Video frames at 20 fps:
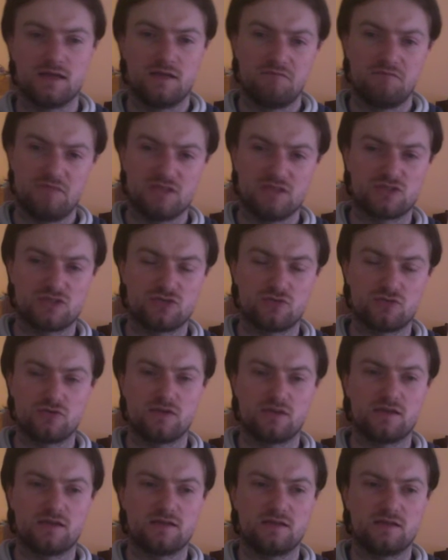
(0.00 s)
make sure
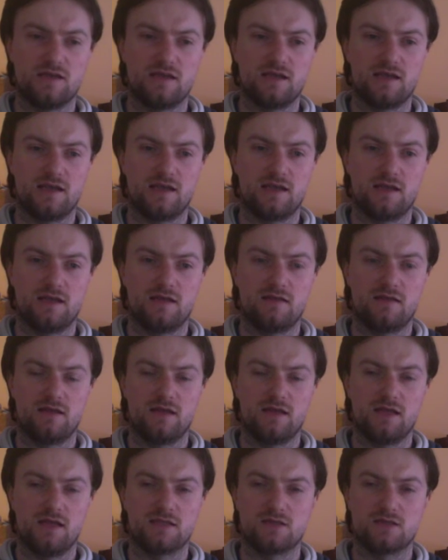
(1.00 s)
that
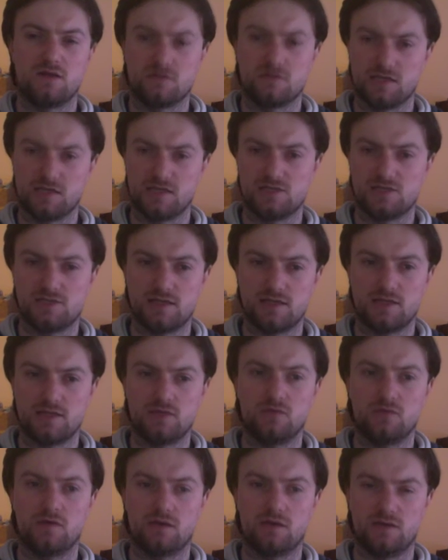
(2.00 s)
it's all kind of
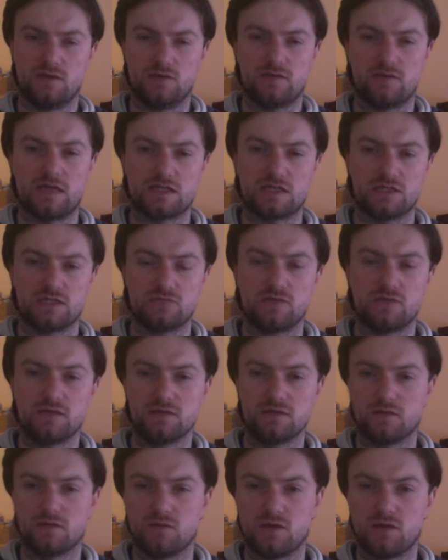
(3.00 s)
genuine and you've actually read
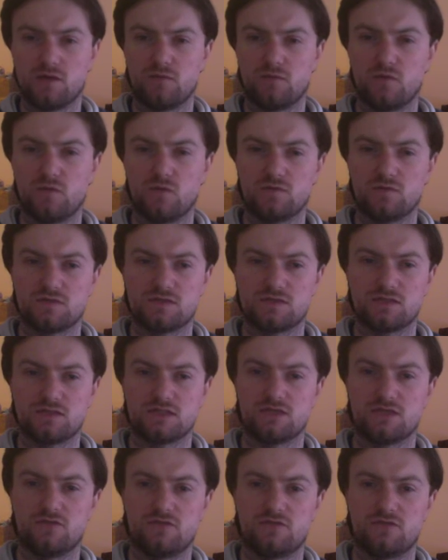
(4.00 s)
their blog posts and
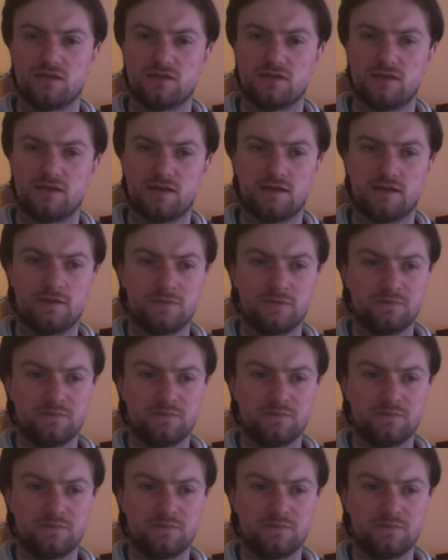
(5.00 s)
stuff like that.